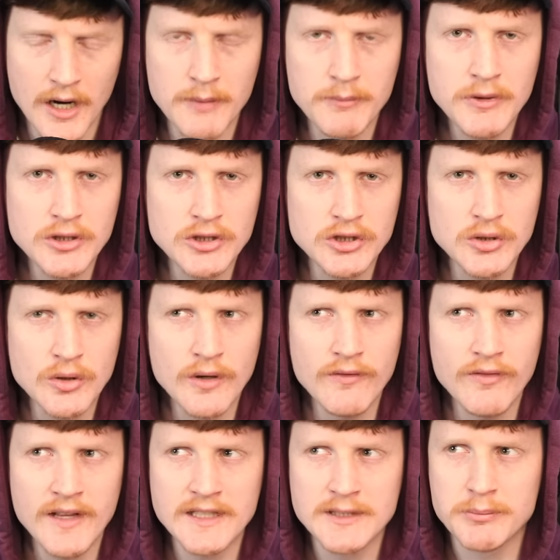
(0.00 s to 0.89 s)
I'm not sure
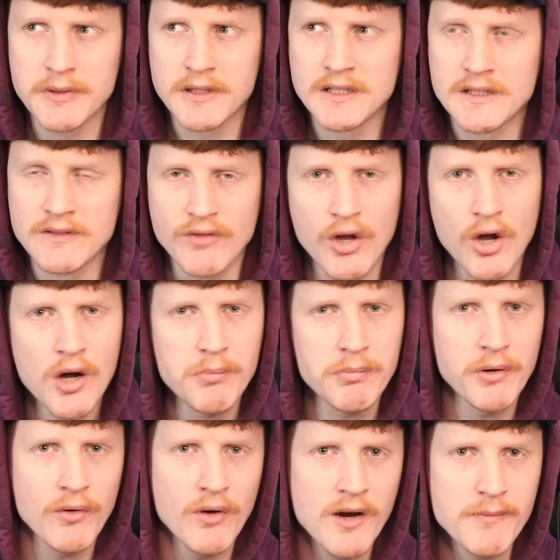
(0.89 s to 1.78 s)
if that's because of
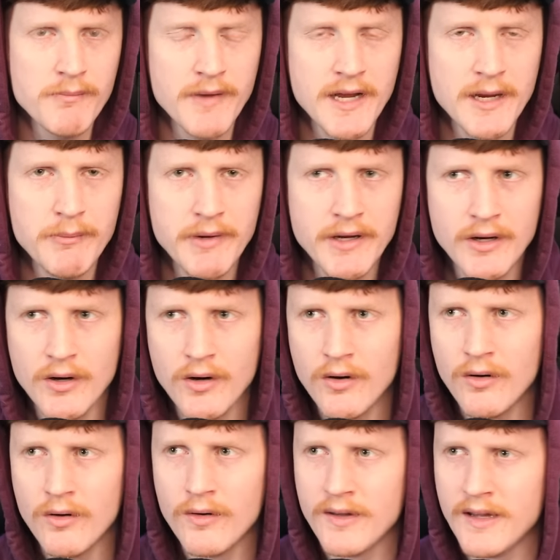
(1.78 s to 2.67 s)
copyright maybe,
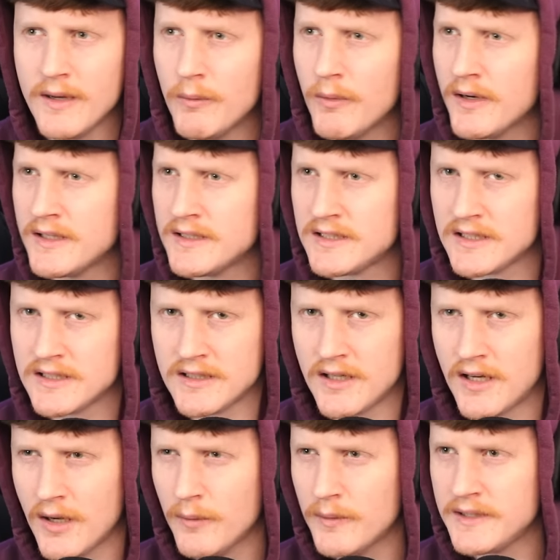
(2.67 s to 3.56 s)
or they wanted to
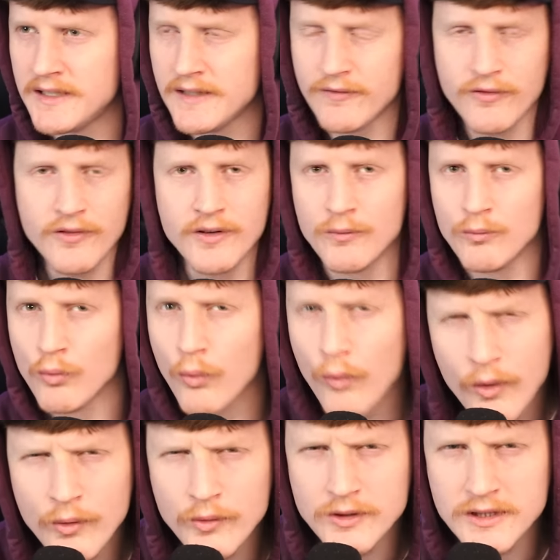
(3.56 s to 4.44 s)
go a different
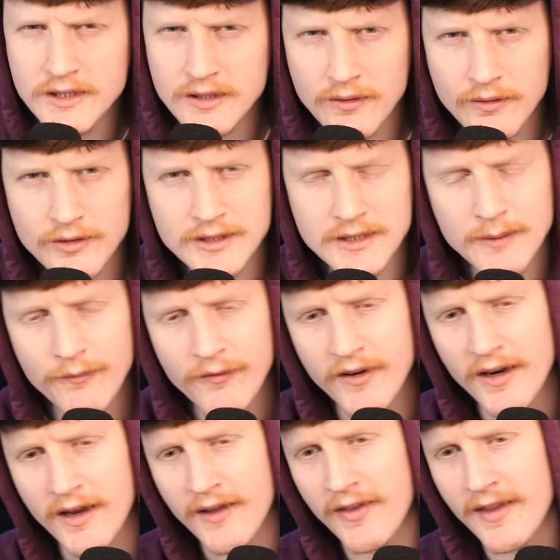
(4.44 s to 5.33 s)
route or
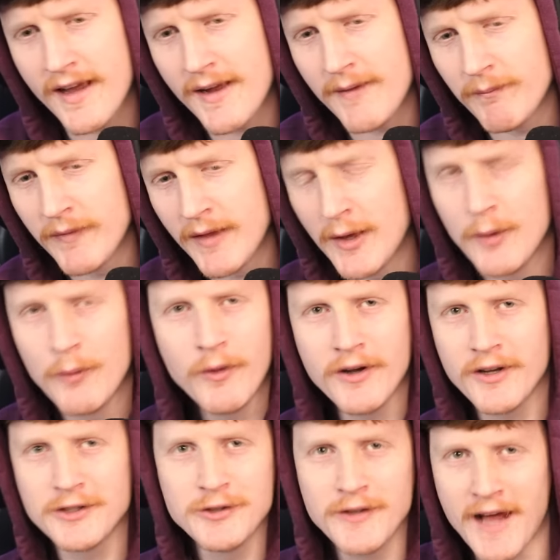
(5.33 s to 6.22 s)
something like that.
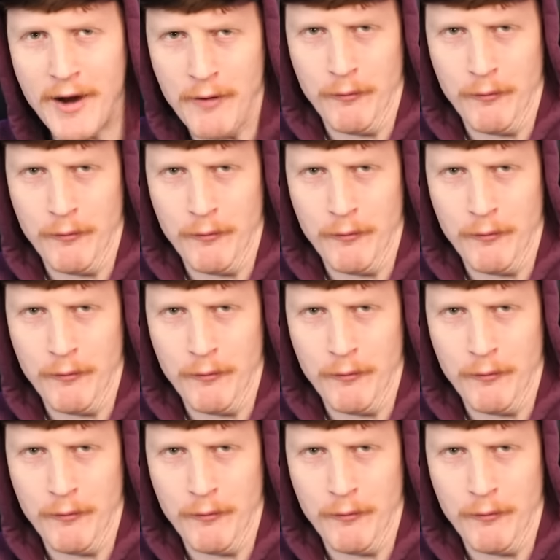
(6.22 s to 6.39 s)
Why'd I do that?